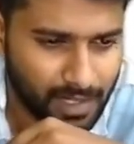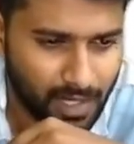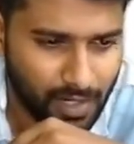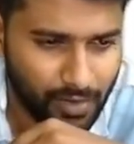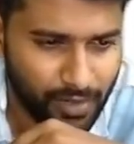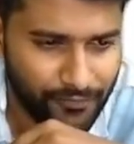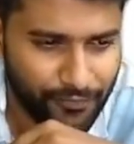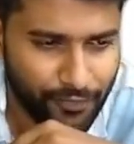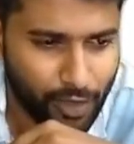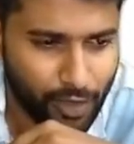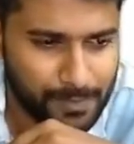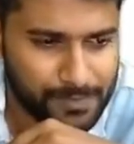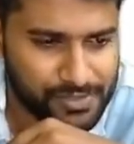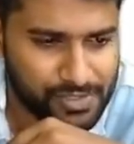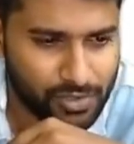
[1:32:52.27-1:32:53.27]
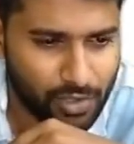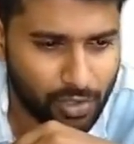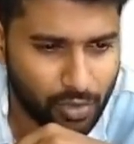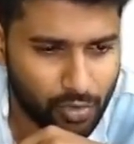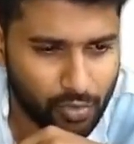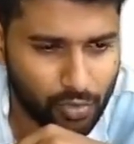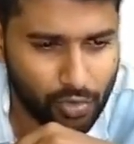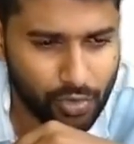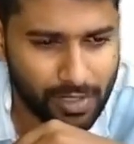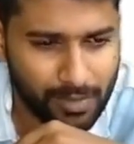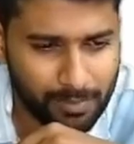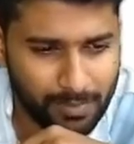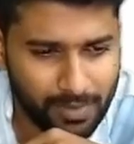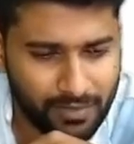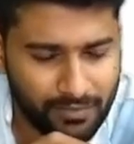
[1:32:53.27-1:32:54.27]
Now, if you observe row
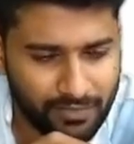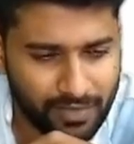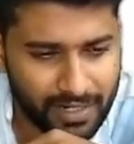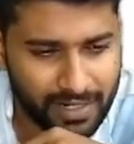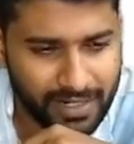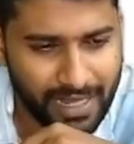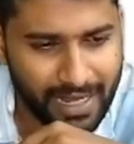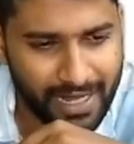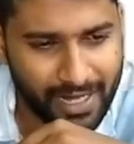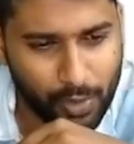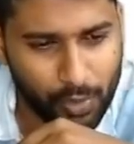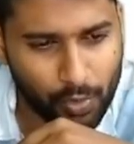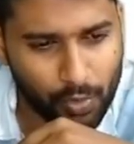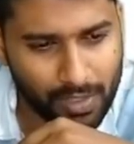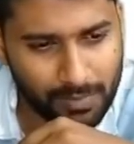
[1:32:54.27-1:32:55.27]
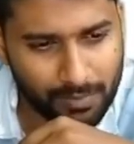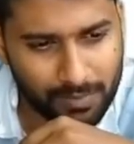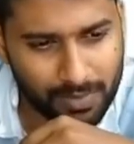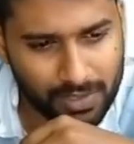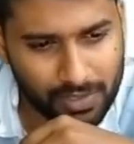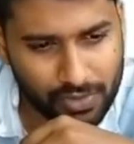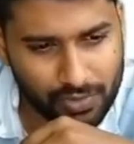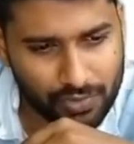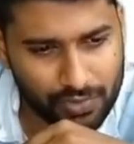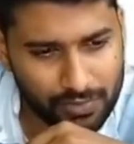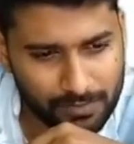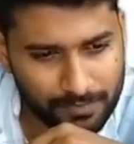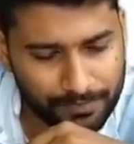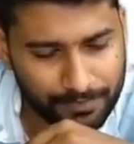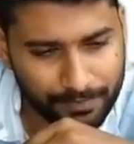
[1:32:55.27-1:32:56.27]
number 1 and row number
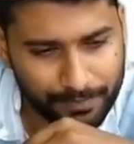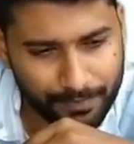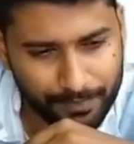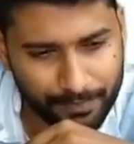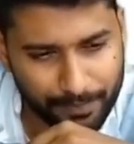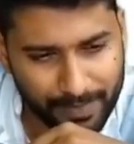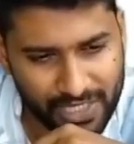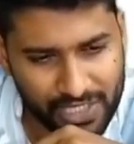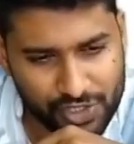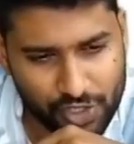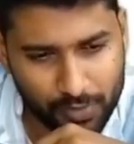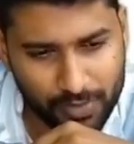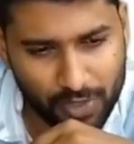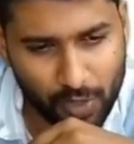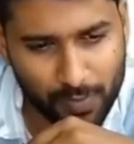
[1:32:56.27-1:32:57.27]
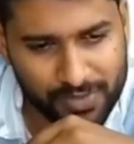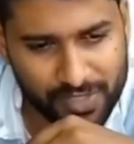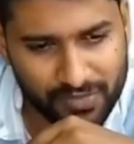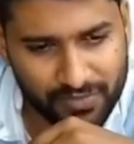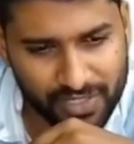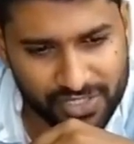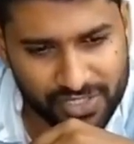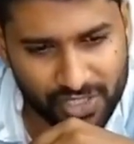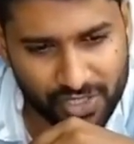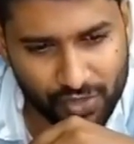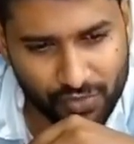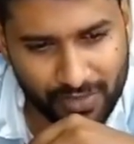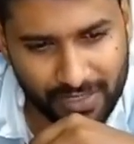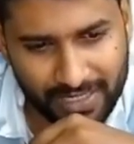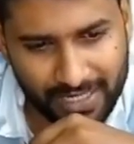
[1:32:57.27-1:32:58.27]
2, based on the observation,
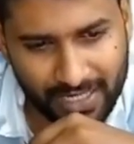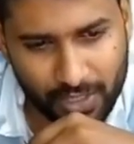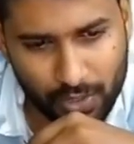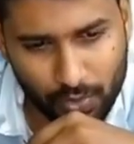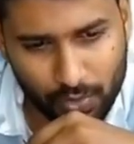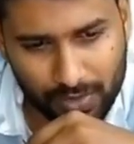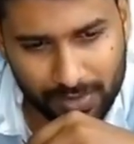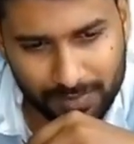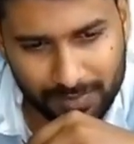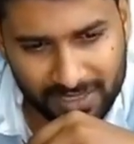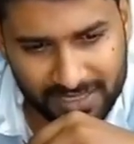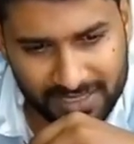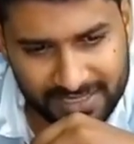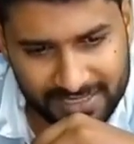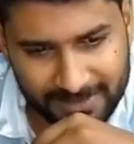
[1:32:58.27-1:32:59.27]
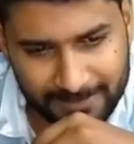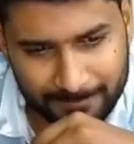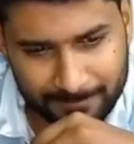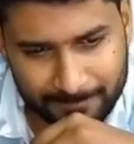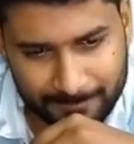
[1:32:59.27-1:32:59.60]
you will get row number 3.